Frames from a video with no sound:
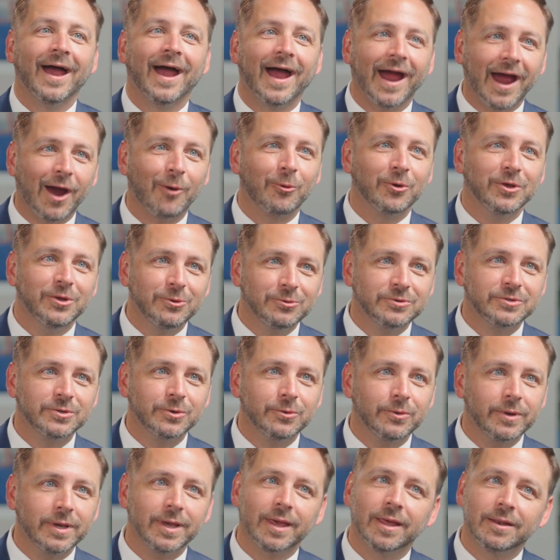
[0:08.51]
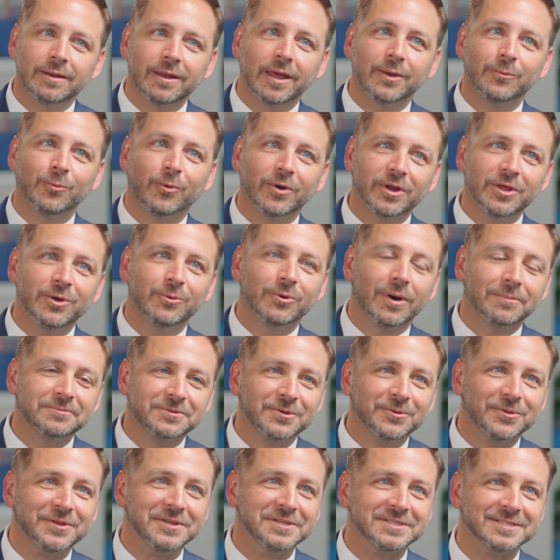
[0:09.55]
How are you doing and, and what are you up
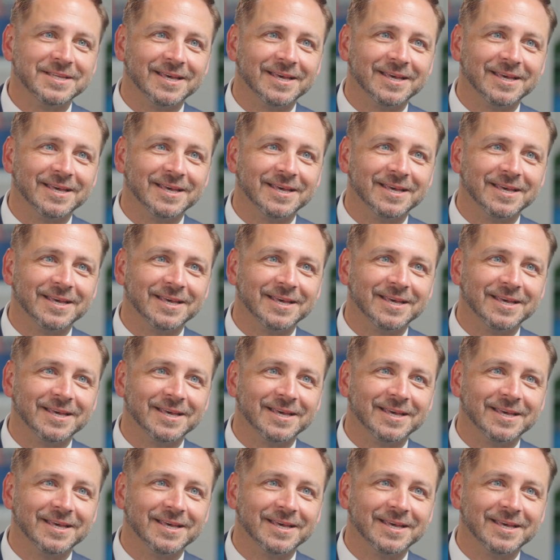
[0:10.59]
to these